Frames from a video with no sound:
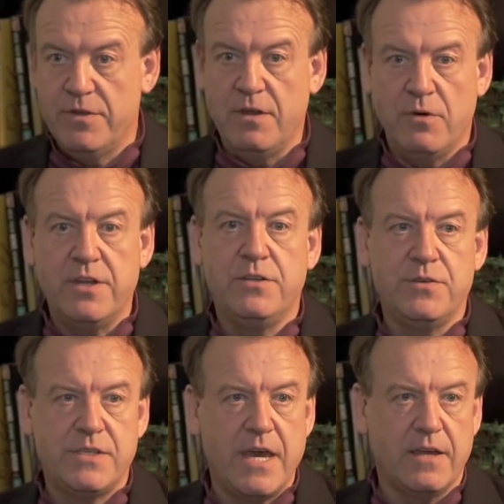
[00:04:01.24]
within one or two
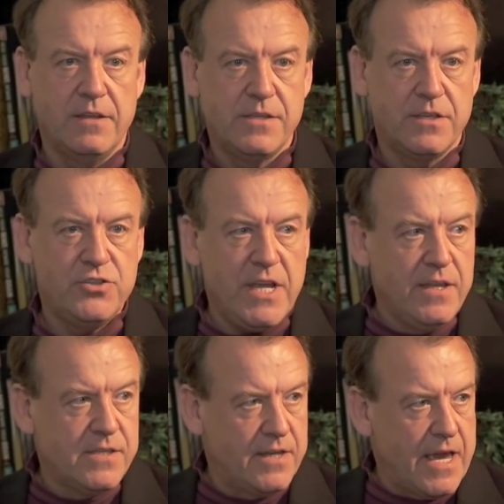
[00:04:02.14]
seconds, the
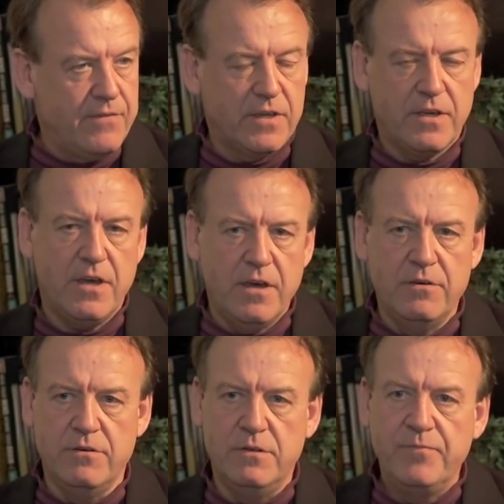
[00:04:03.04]
genes that have the
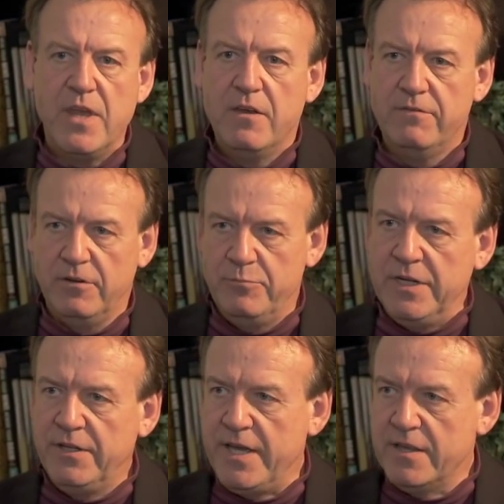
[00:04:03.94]
code for
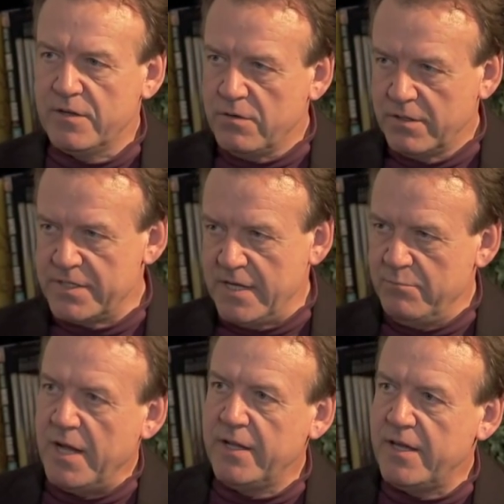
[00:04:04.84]
building the cortisol
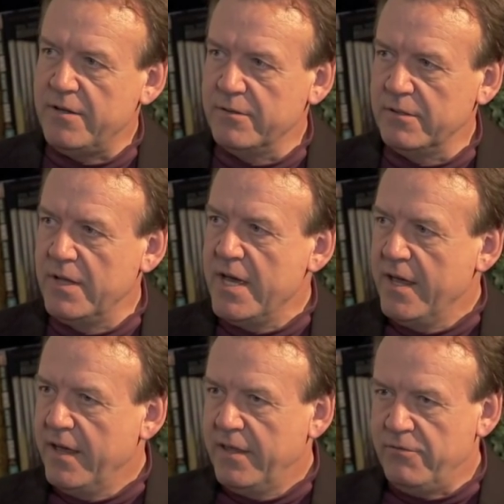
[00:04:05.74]
molecule,
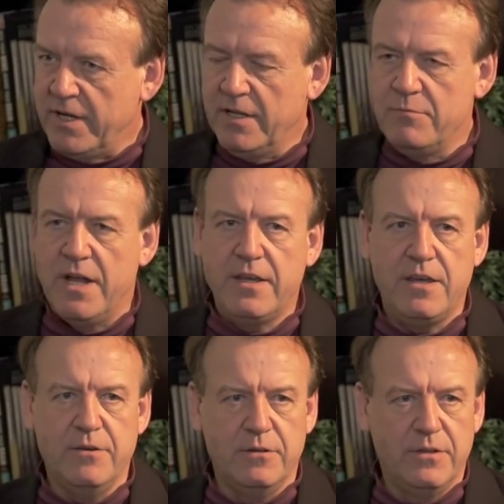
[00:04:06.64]
the adrenaline
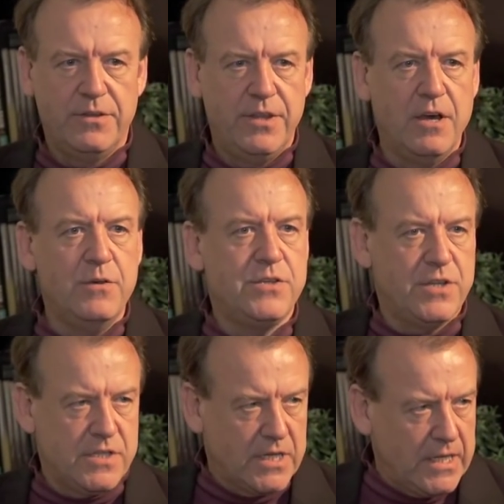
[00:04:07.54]
molecule, those
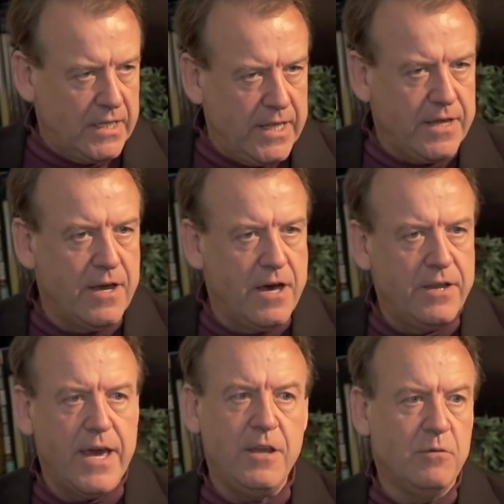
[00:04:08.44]
just click
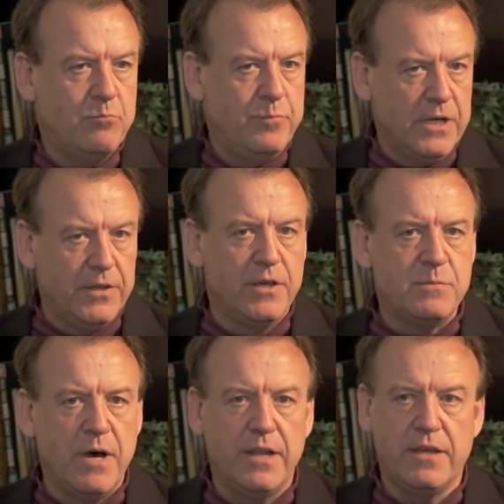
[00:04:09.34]
on and you build those
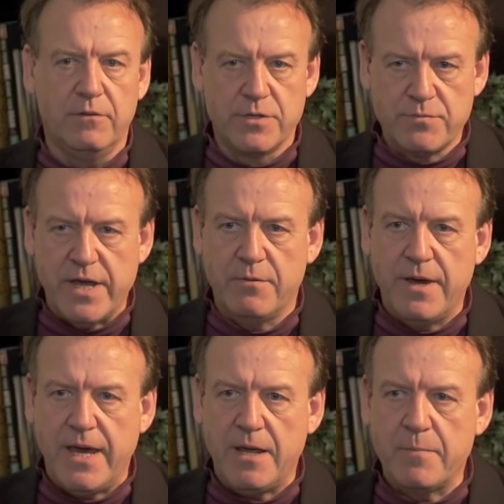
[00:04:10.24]
molecules right
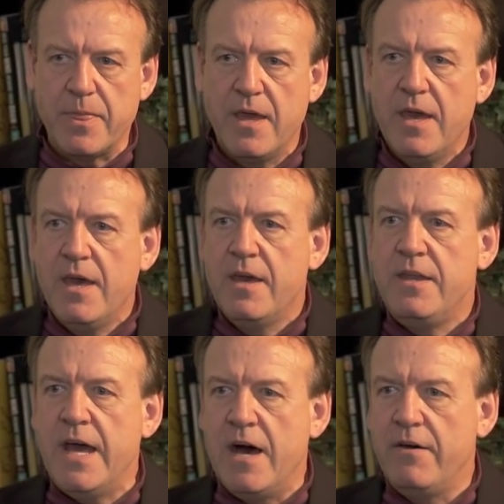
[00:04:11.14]
away.
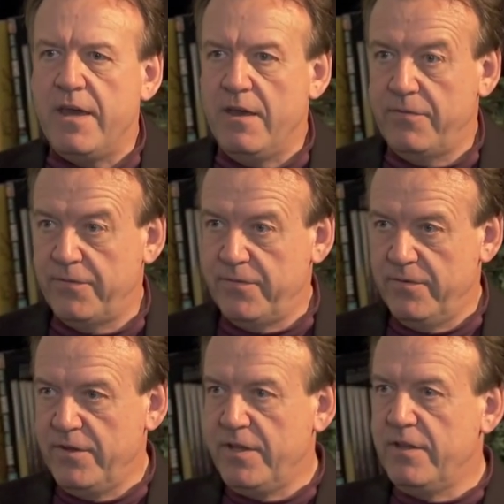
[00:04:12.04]
Now, if
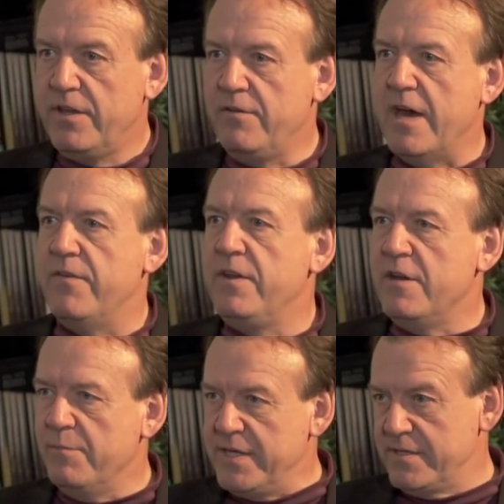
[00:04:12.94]
you have a
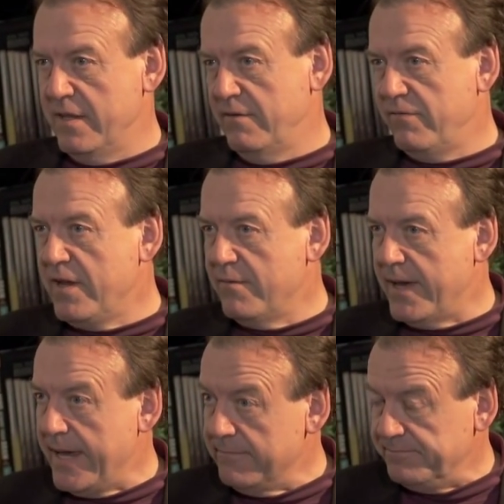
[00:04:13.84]
near miss on the
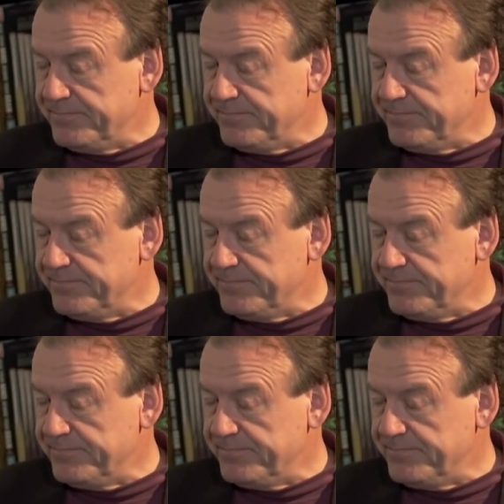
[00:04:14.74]
freeway